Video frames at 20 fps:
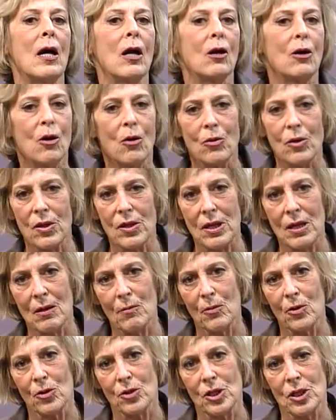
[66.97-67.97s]
go to the
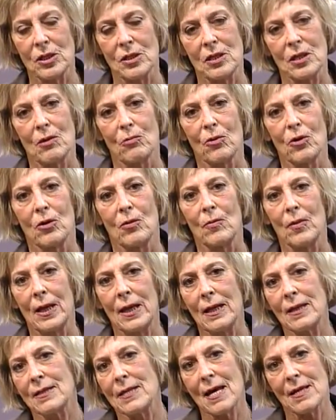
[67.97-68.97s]
emergency room,
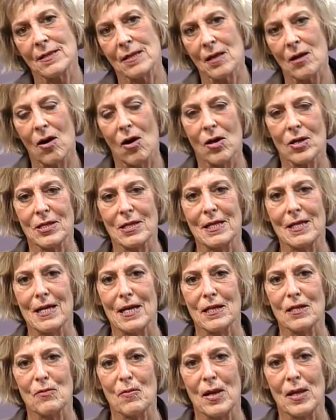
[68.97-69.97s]
and that's a costly
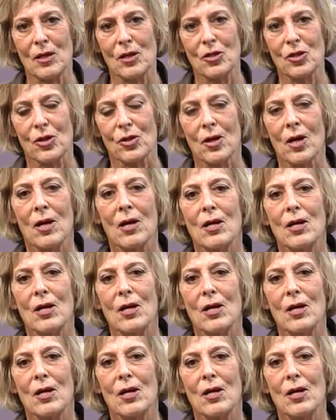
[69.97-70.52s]
expenditure.